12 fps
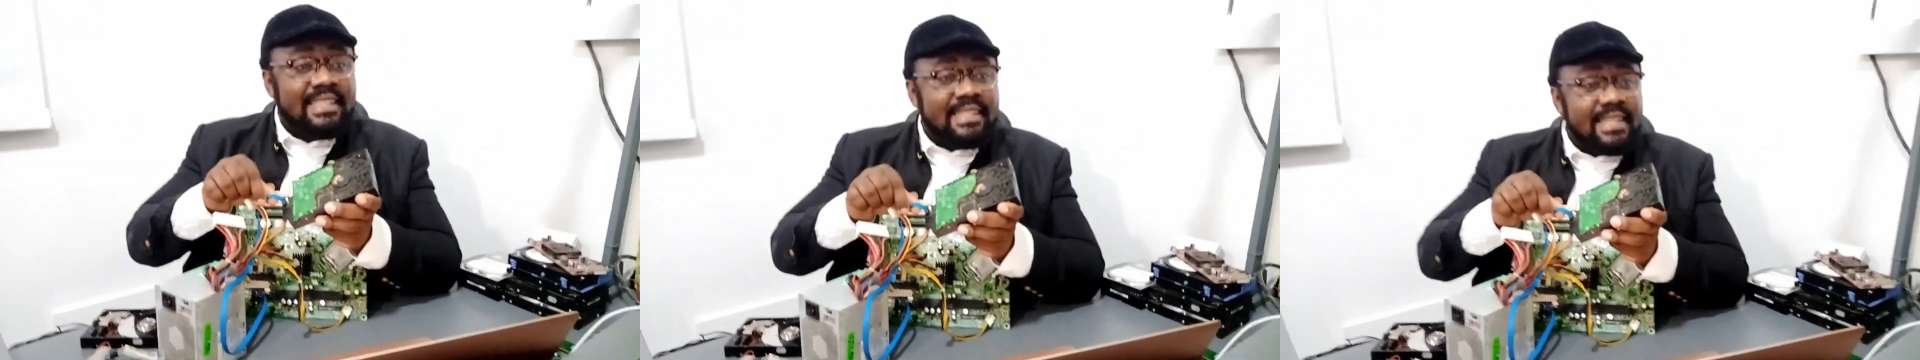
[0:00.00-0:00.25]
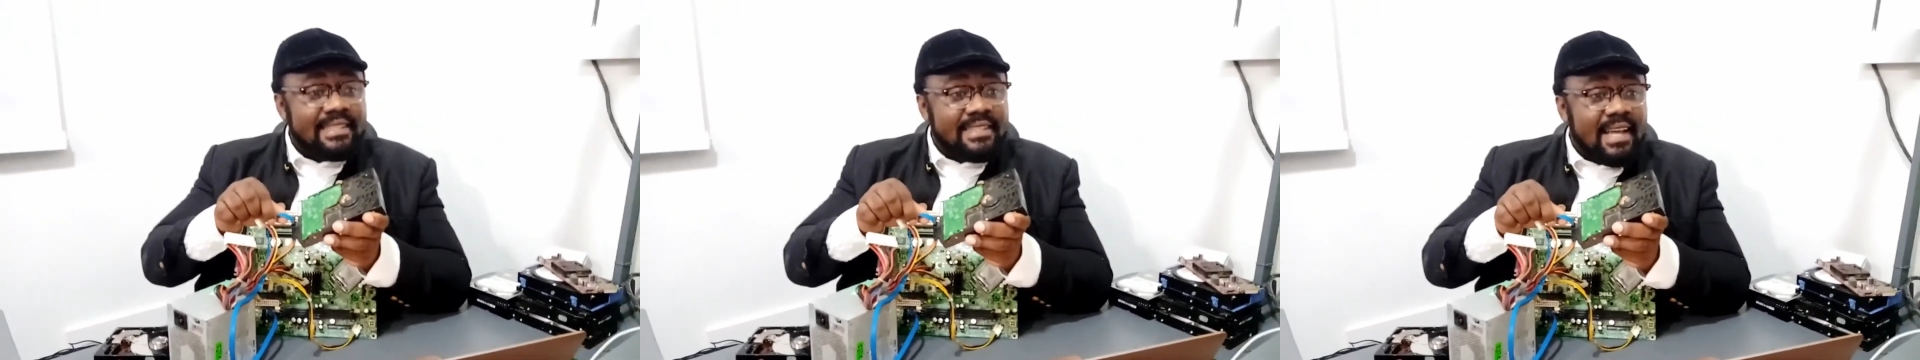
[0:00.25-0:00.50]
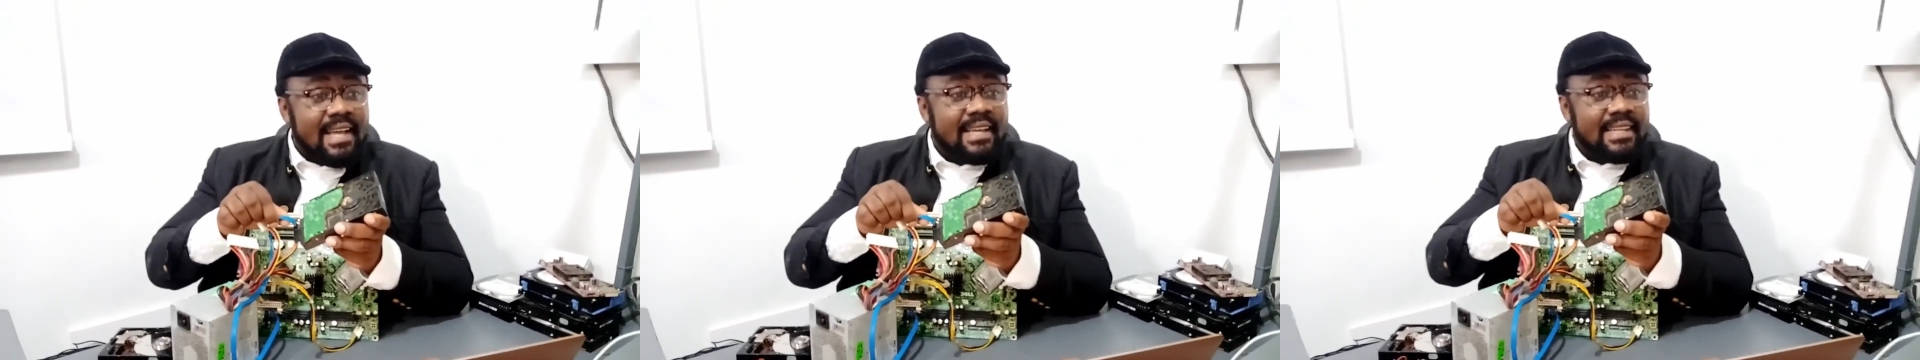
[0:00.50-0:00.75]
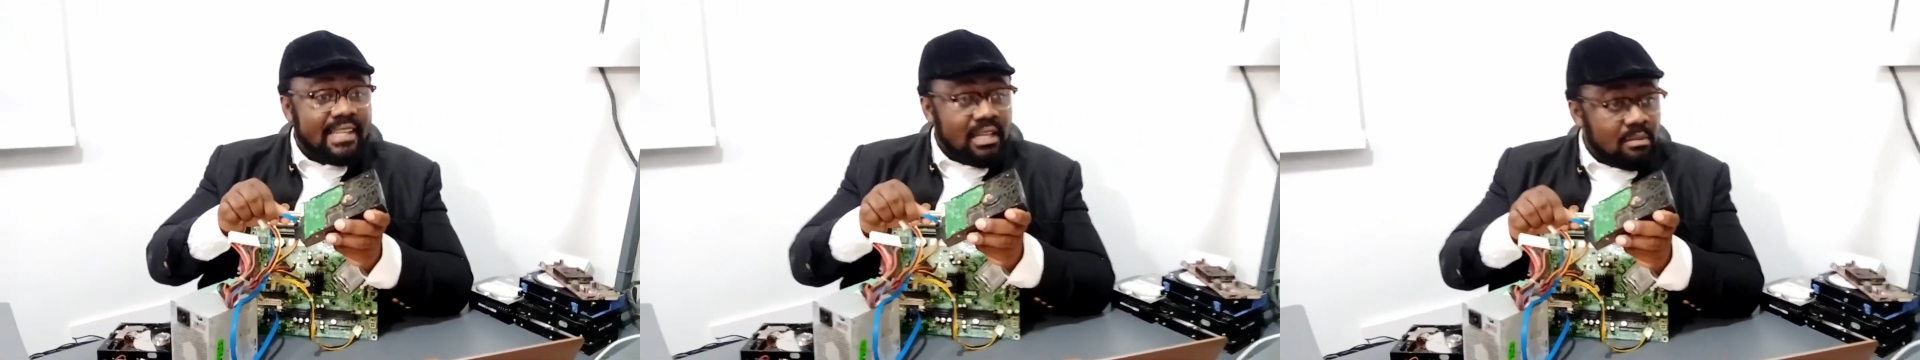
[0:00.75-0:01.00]
data
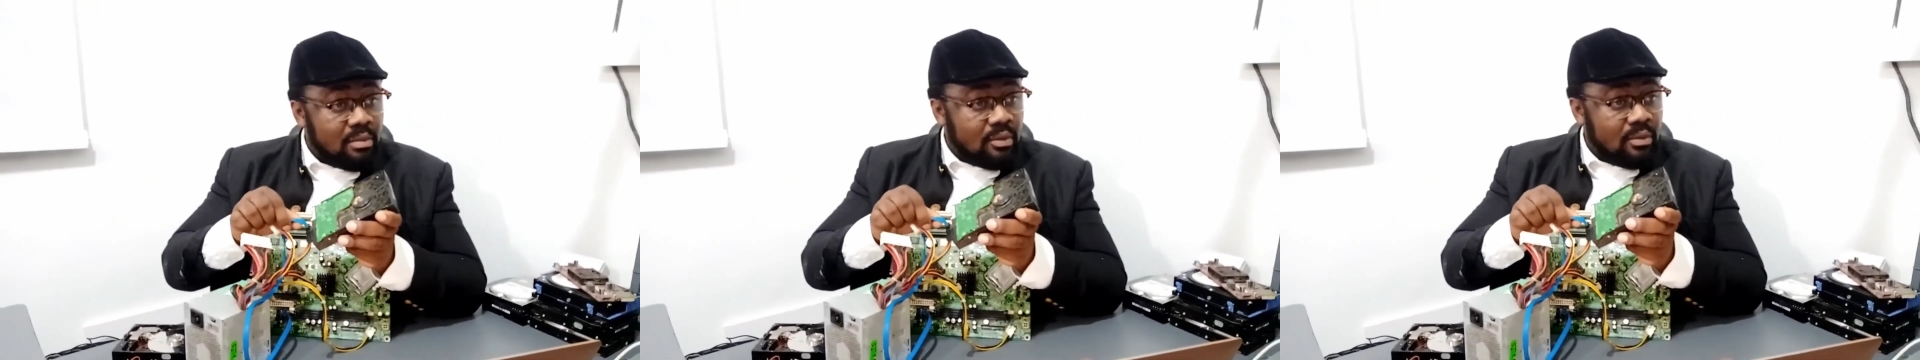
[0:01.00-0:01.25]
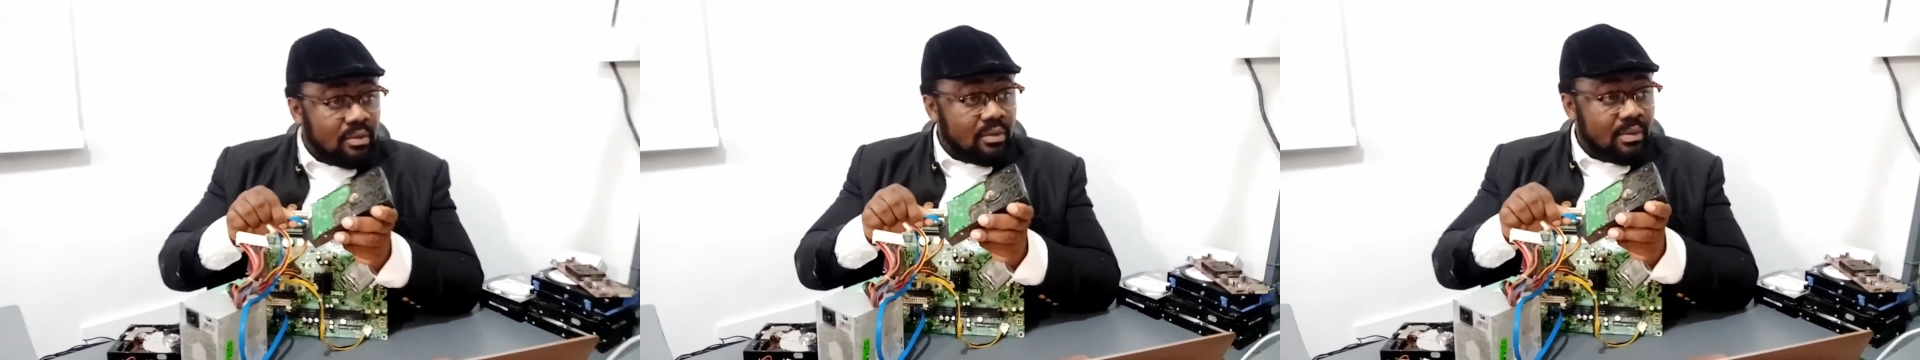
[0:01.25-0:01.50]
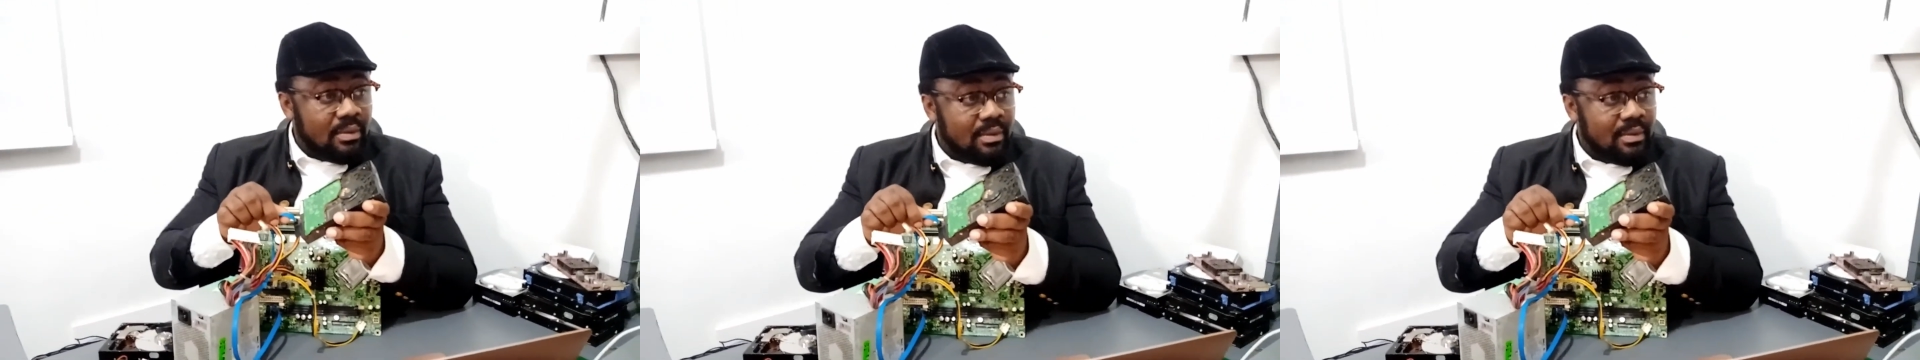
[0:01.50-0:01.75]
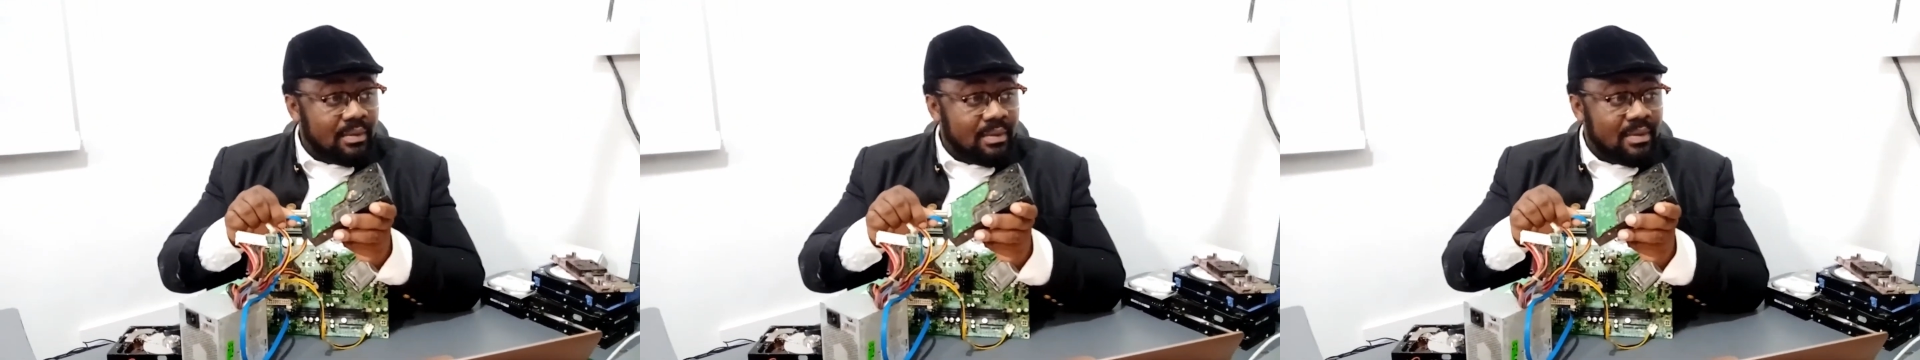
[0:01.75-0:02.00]
cable.
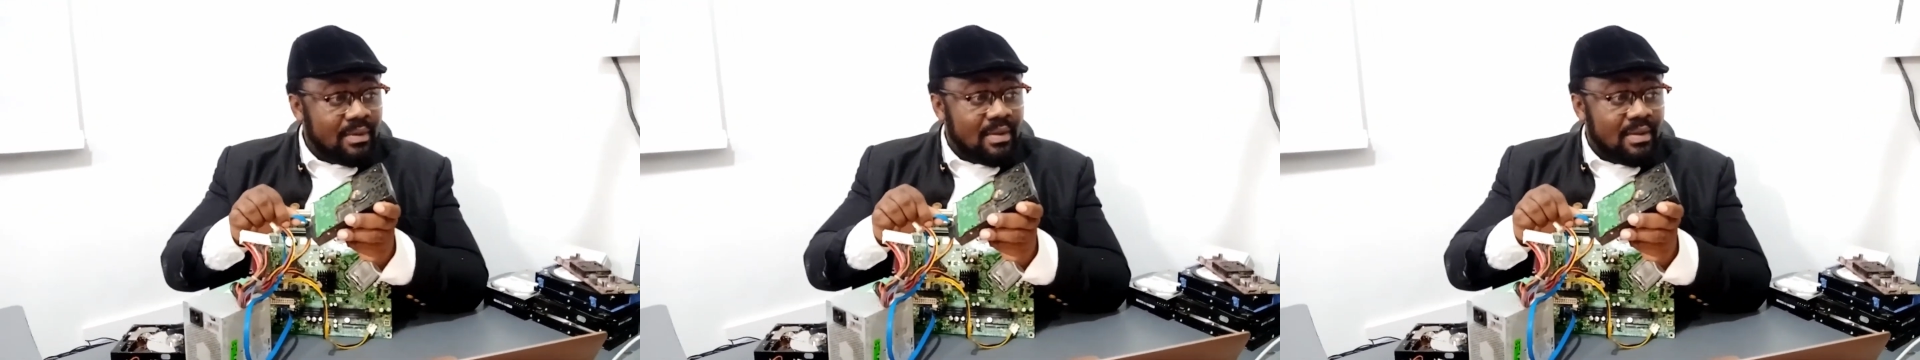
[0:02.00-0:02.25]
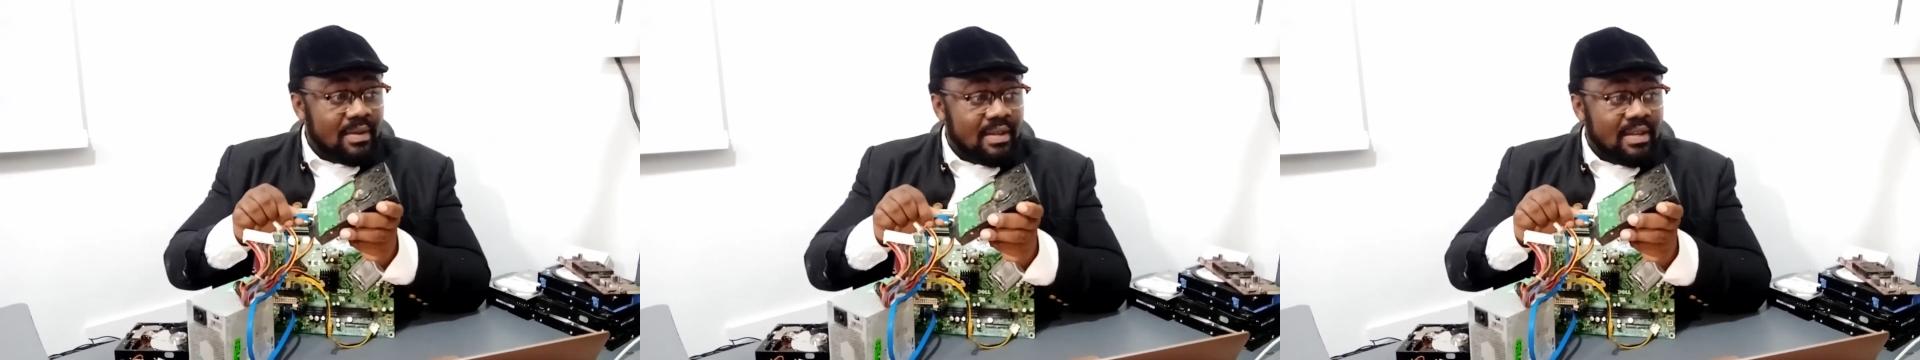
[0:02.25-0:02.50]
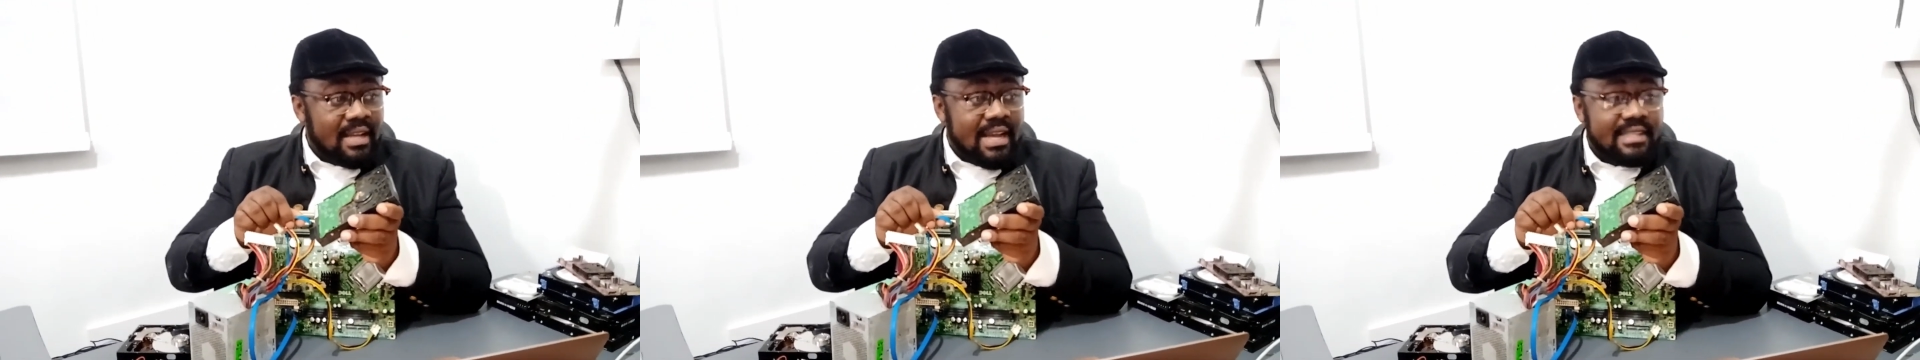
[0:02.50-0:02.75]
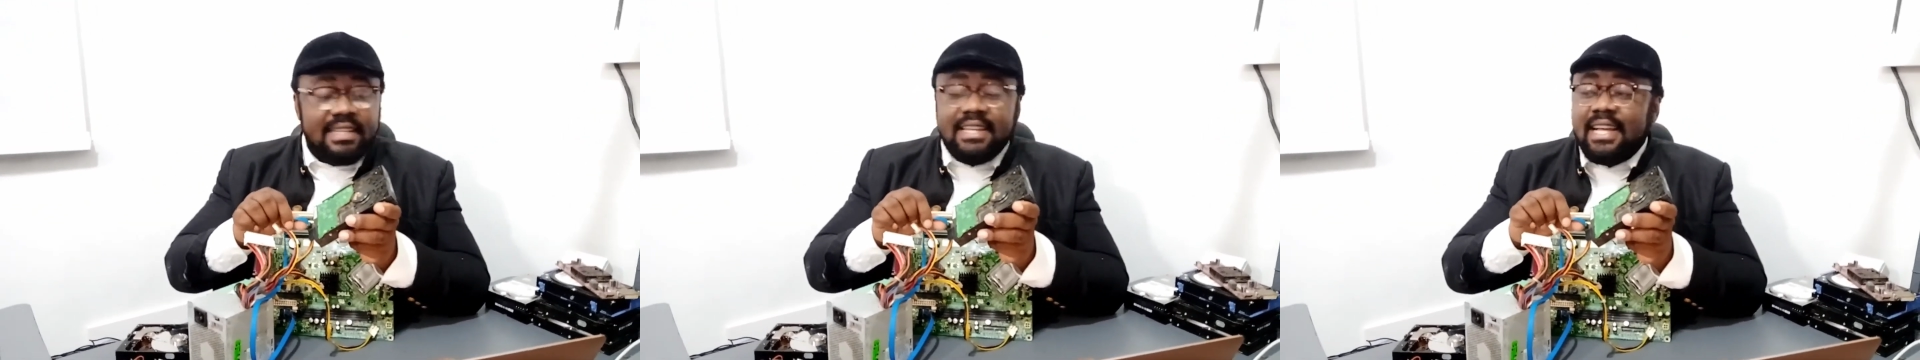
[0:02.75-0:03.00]

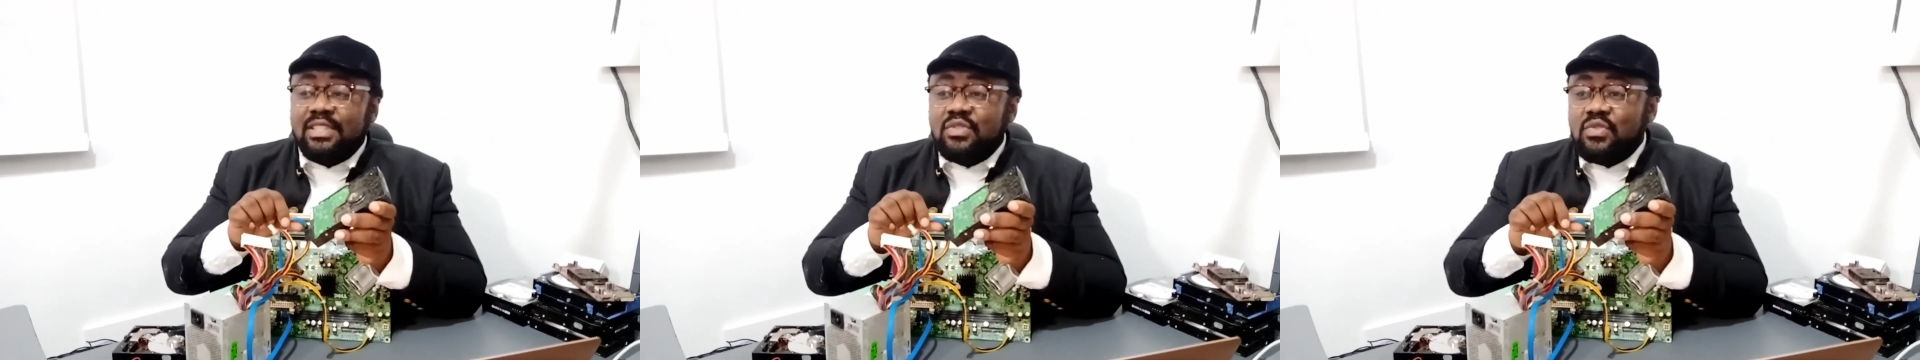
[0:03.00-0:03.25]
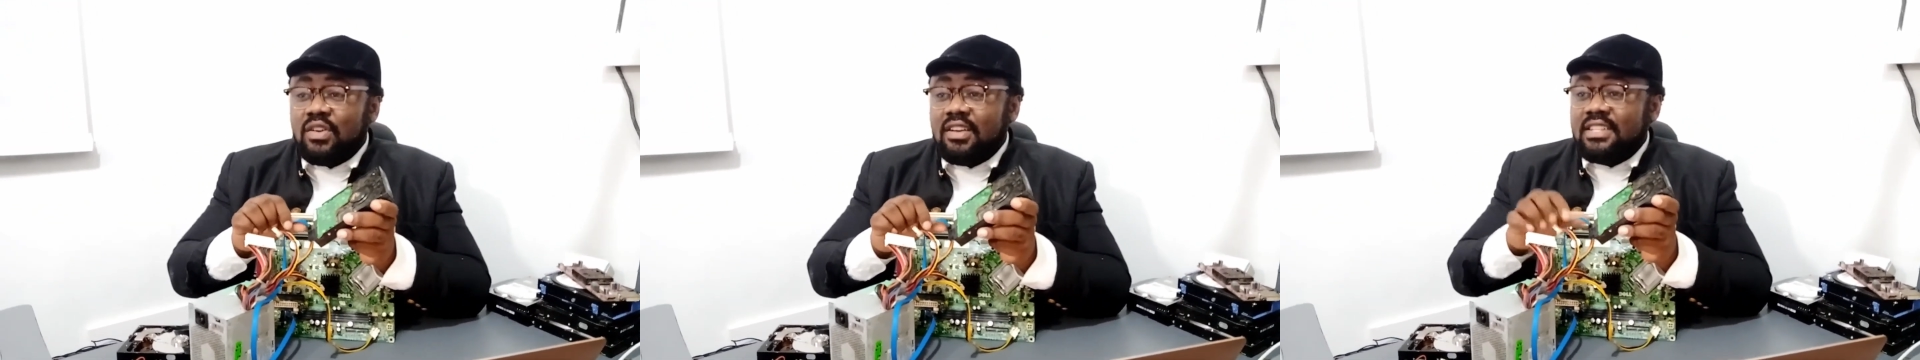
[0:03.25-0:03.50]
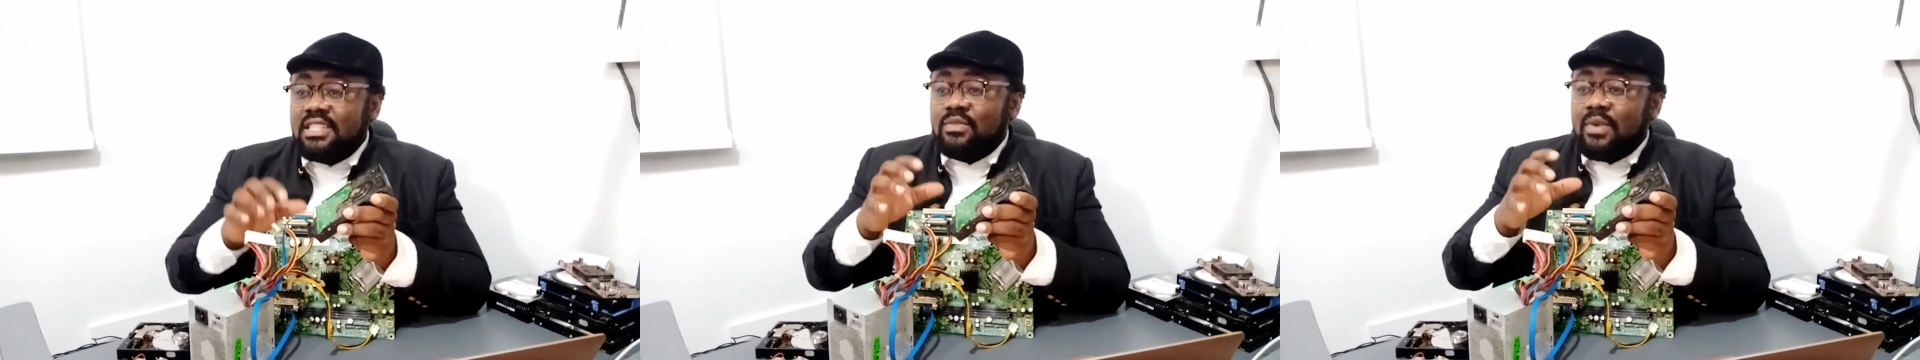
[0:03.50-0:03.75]
I said there are two connections,